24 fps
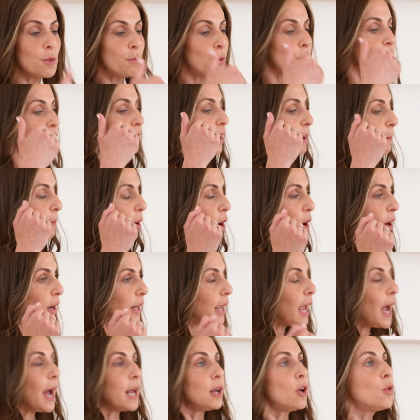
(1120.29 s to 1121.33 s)
birthday
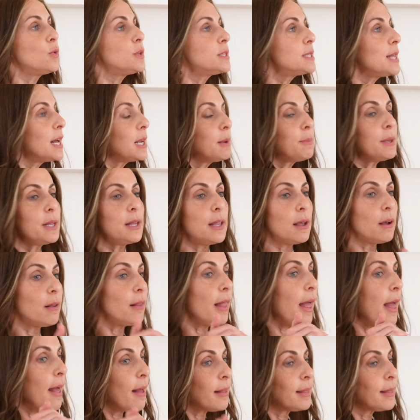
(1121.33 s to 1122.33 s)
party. I know it's not a big deal.